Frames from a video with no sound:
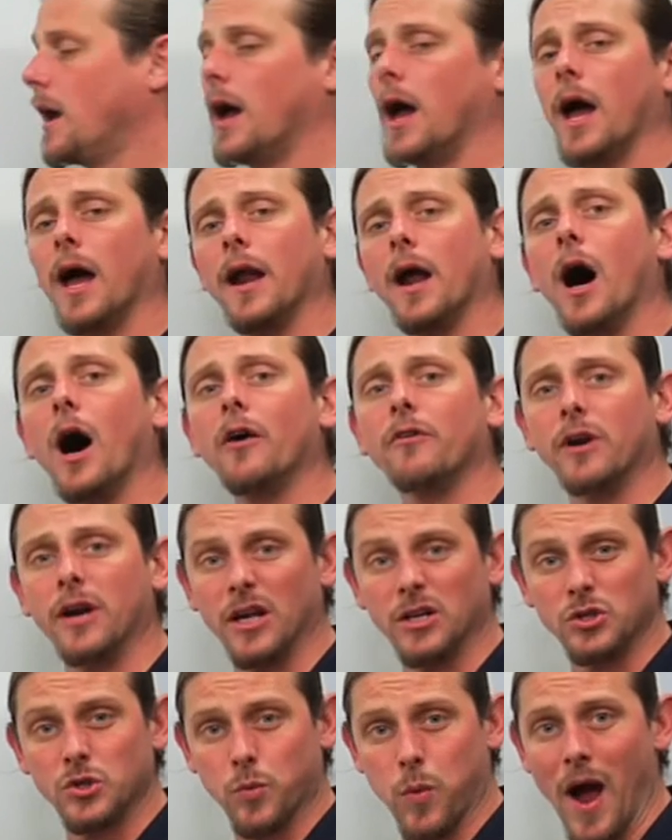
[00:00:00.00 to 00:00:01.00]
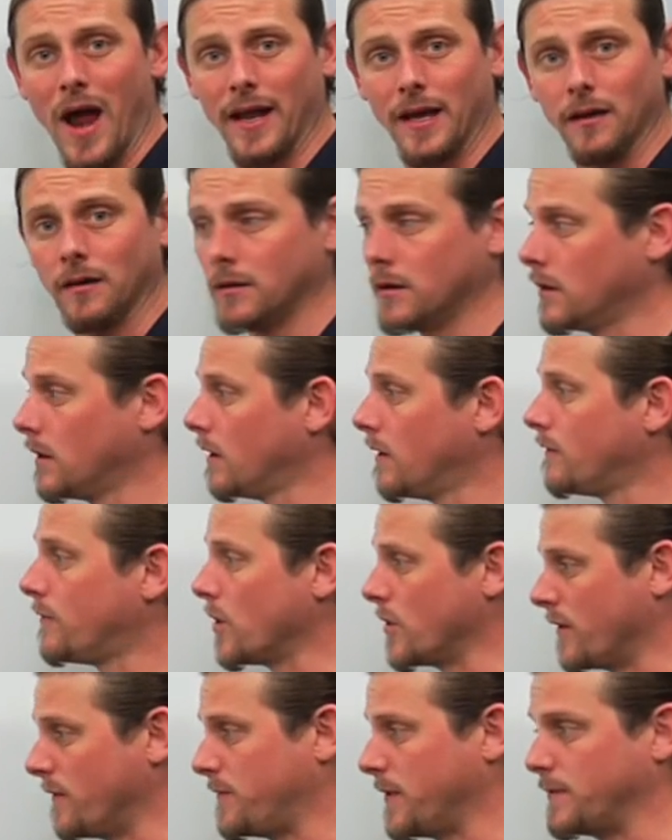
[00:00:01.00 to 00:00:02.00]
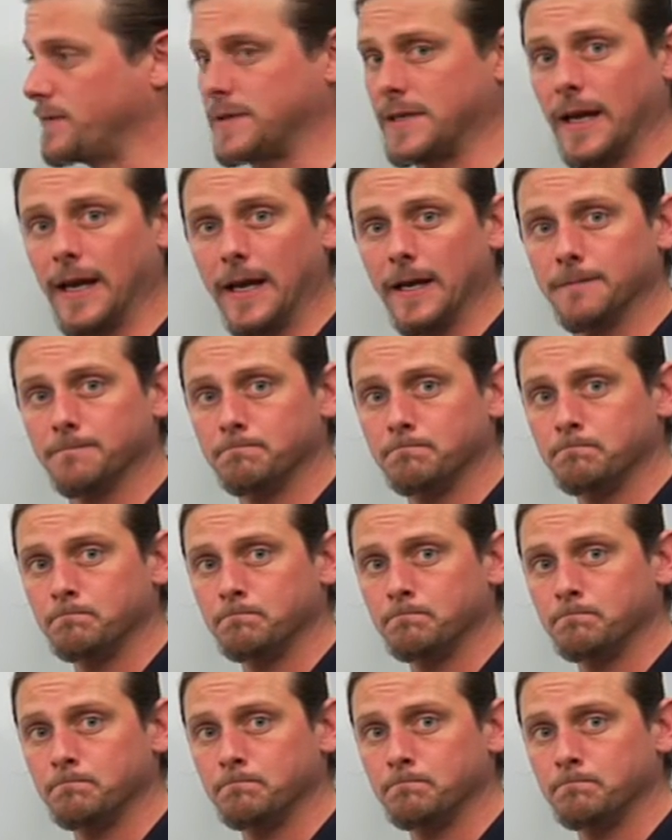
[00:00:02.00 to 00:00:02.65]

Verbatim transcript: and one hundred twenty for the fifteen.